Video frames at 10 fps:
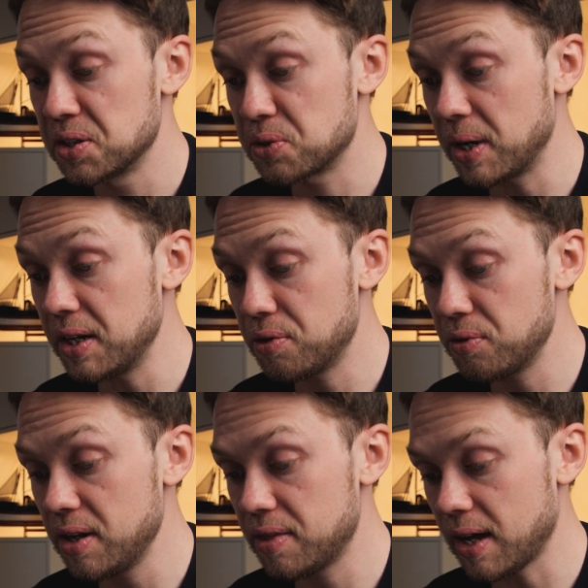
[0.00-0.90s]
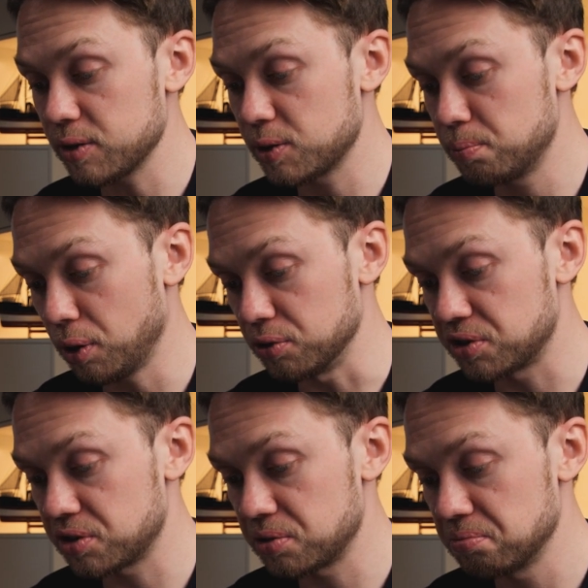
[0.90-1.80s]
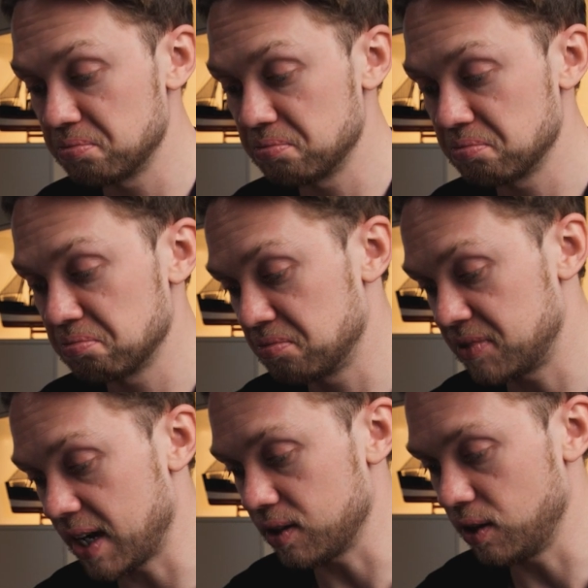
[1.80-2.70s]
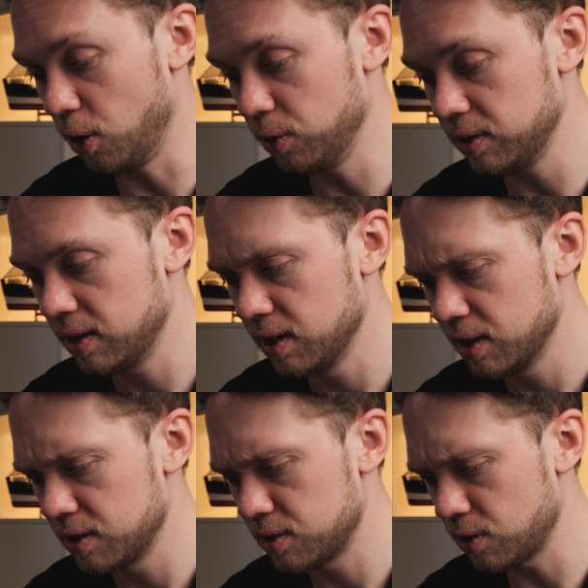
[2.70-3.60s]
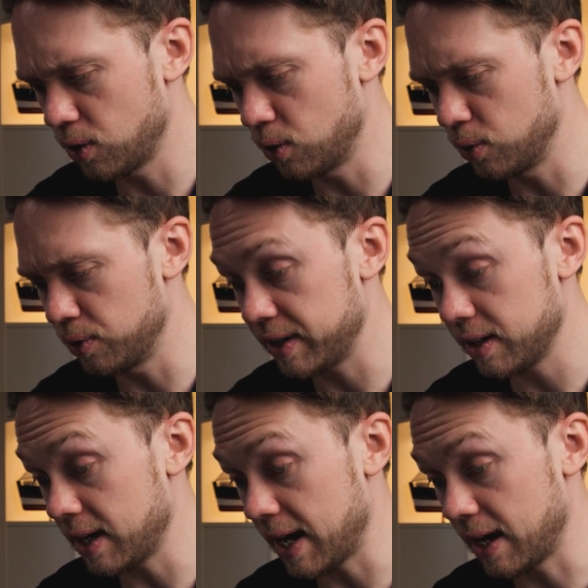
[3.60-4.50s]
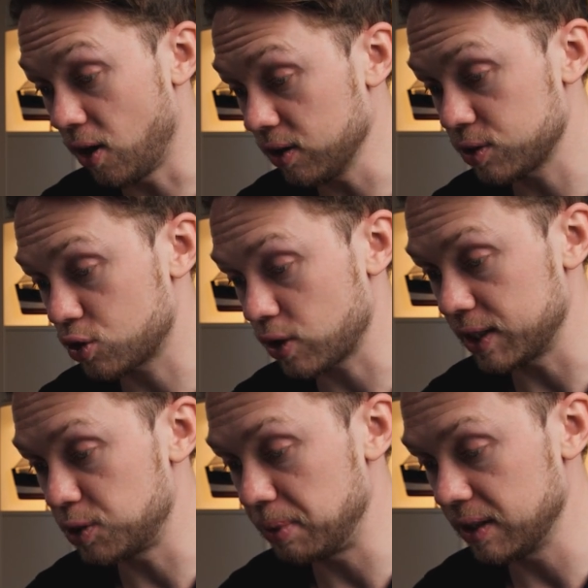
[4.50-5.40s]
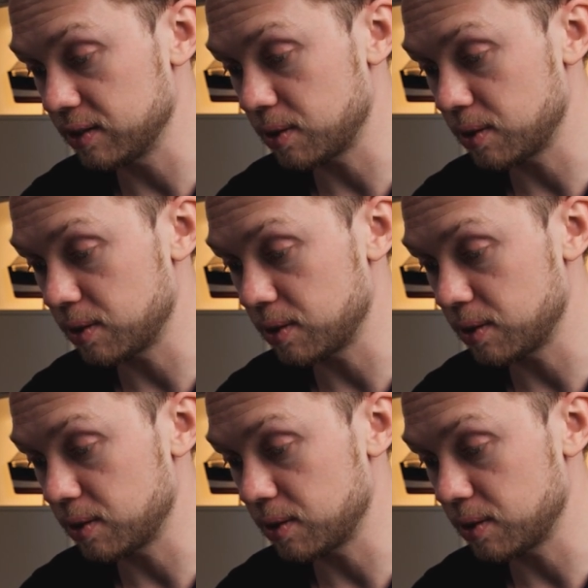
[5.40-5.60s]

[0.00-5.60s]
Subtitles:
23,000 posts, that alone. So they're also trying to build a